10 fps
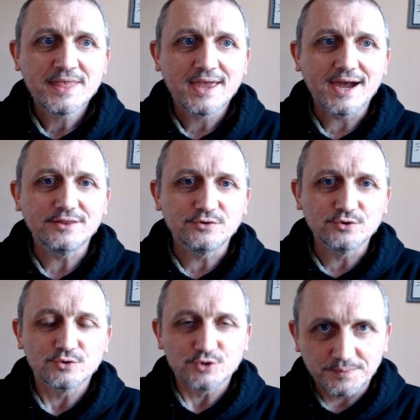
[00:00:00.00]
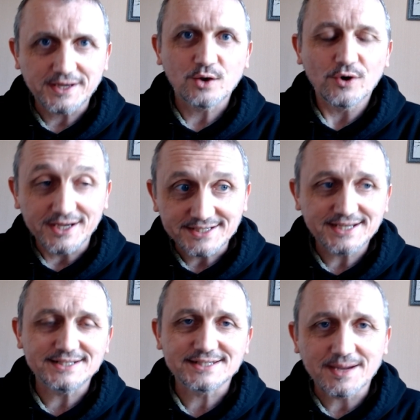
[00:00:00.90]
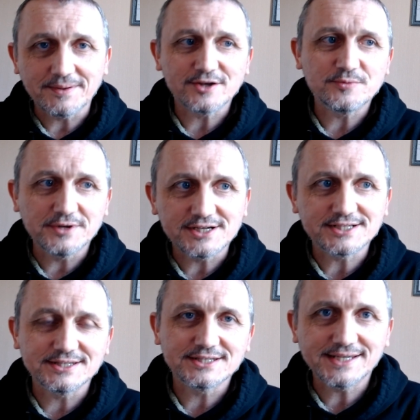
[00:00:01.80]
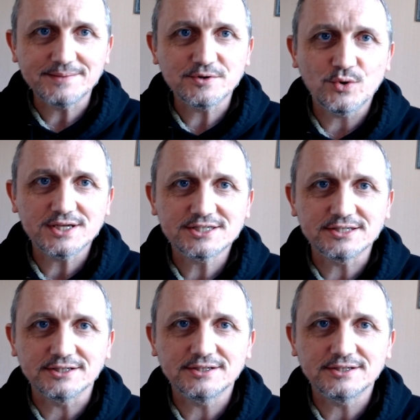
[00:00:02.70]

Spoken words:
and the daughter being quite intense, coming up to me asking the same question.